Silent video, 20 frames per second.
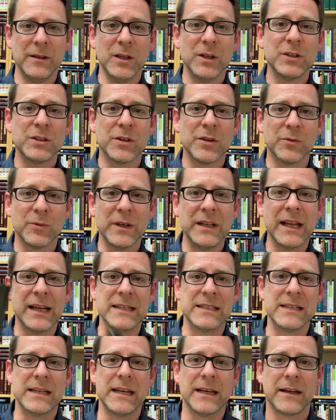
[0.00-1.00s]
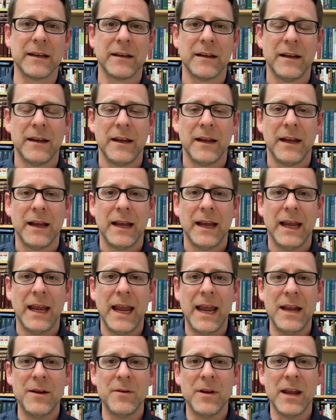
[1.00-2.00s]
look to the relay stick.
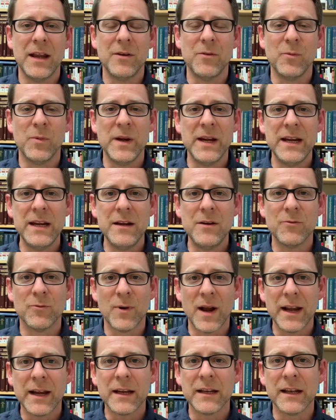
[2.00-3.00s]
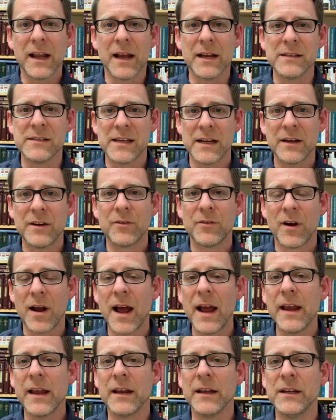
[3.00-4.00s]
And we recognize
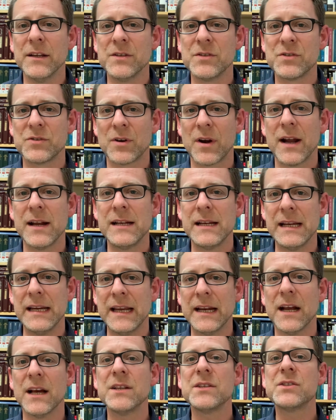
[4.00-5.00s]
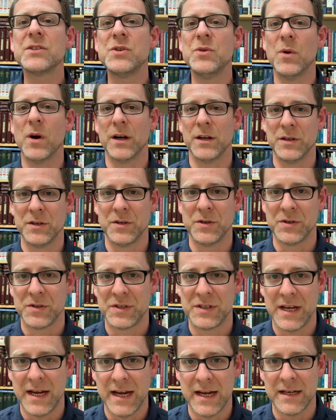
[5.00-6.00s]
Zechariah is trying to get us to
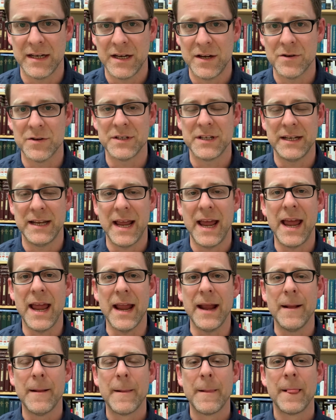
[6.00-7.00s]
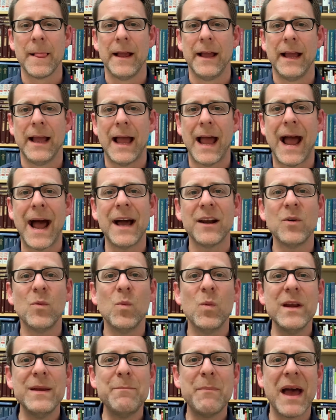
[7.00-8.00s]
understand here today, how do
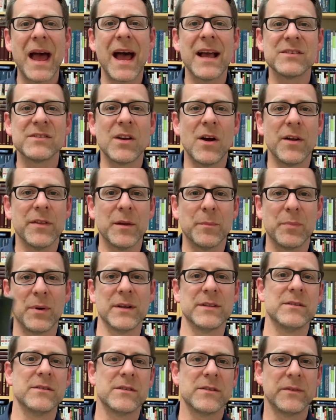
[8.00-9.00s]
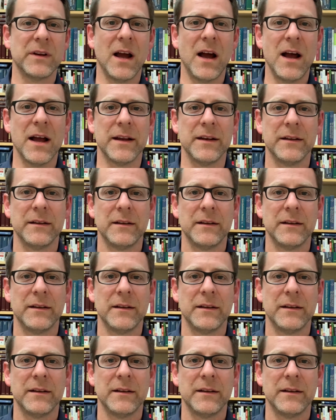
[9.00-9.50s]
we pass on the presence of God?